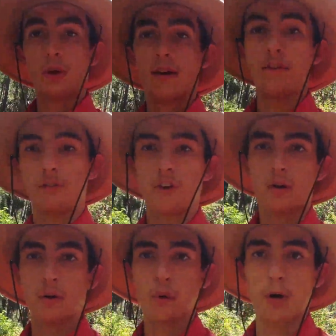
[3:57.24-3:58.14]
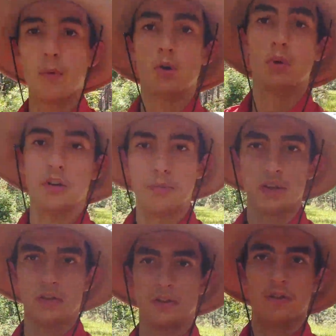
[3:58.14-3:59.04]
have these very rare milkweed
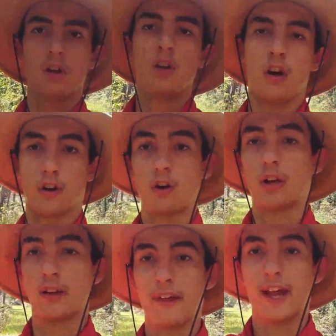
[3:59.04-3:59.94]
species occurring in the